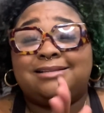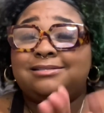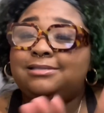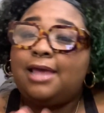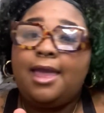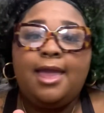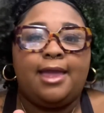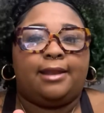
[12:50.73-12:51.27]

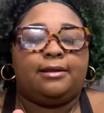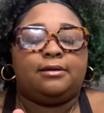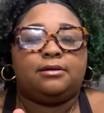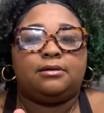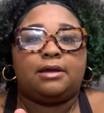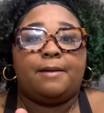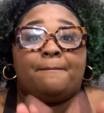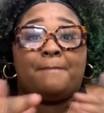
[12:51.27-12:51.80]
said,
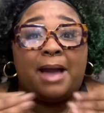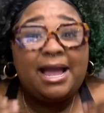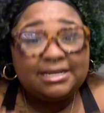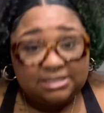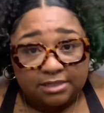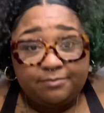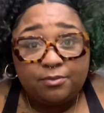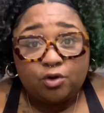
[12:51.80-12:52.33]
my
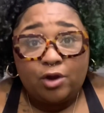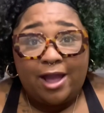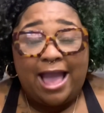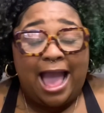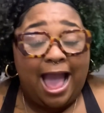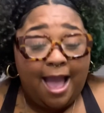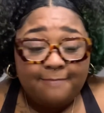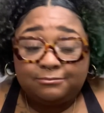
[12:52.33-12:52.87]
demographic,
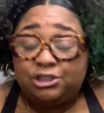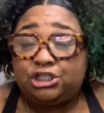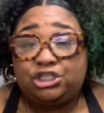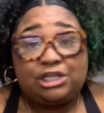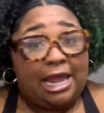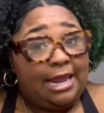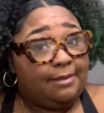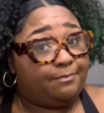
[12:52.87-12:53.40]
I'm
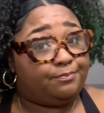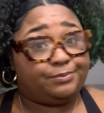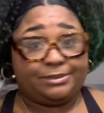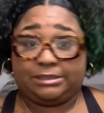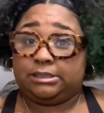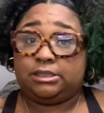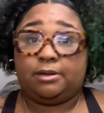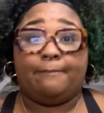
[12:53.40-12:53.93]

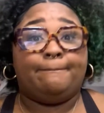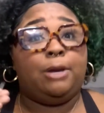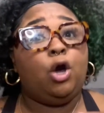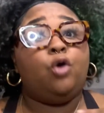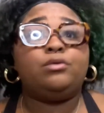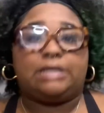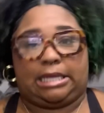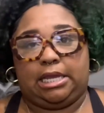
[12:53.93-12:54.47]
shaped.
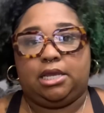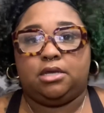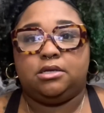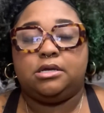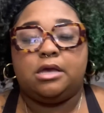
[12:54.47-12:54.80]
Booty.